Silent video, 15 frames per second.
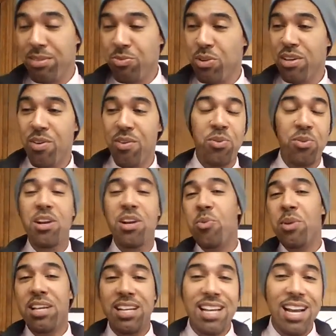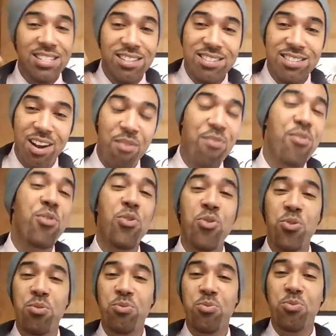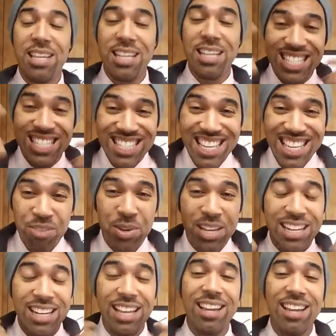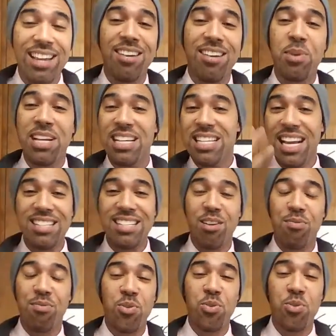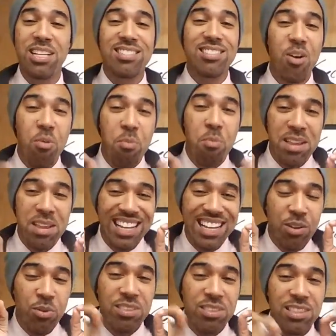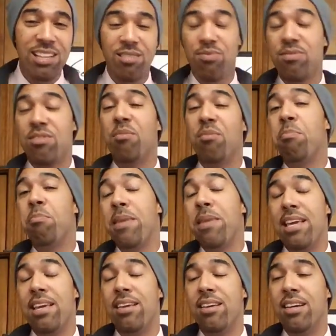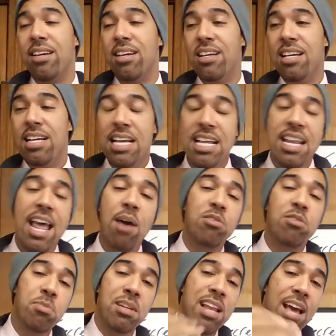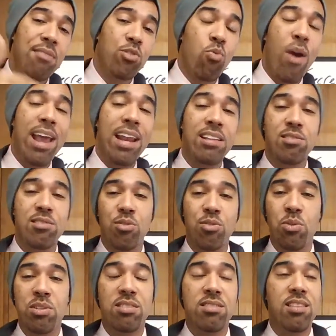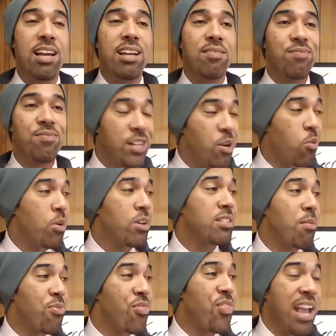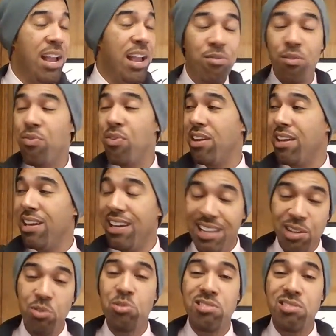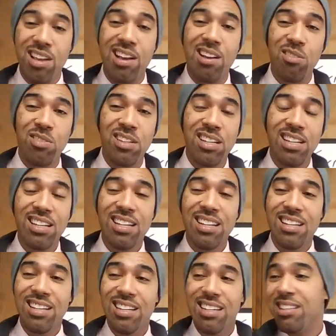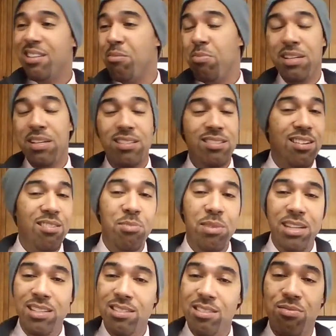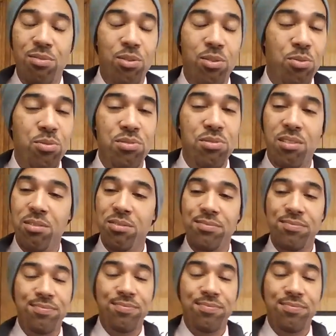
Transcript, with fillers: We don't, we know we can digest our food. We can see, we can hear, we can taste our food. It's so many little things to me helps me to have gratitude, which is like, you know, once I'm thankful for the little stuff, the big stuff, man, just rolls on.